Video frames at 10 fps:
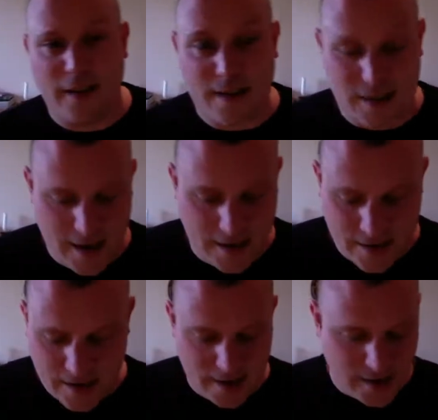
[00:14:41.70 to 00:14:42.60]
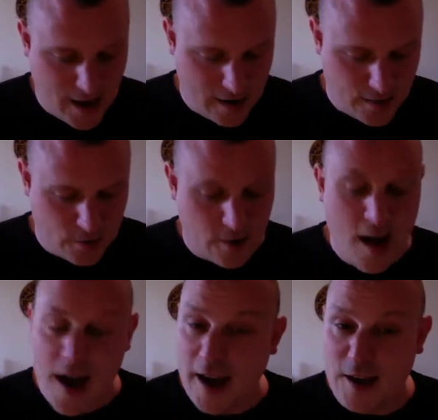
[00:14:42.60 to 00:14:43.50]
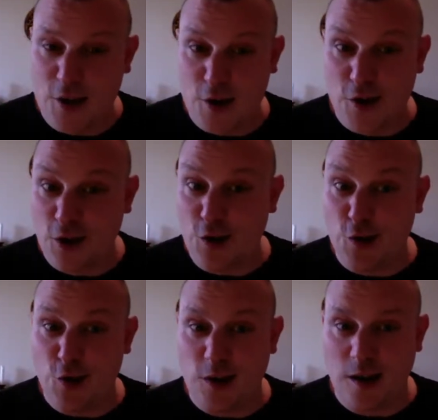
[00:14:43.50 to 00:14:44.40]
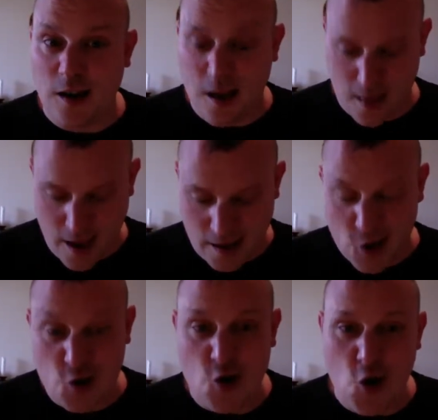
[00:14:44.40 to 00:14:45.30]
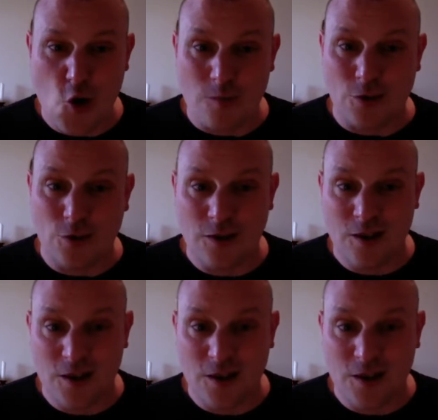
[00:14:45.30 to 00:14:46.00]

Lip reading: let's get into this candle. It doesn't look like a normal,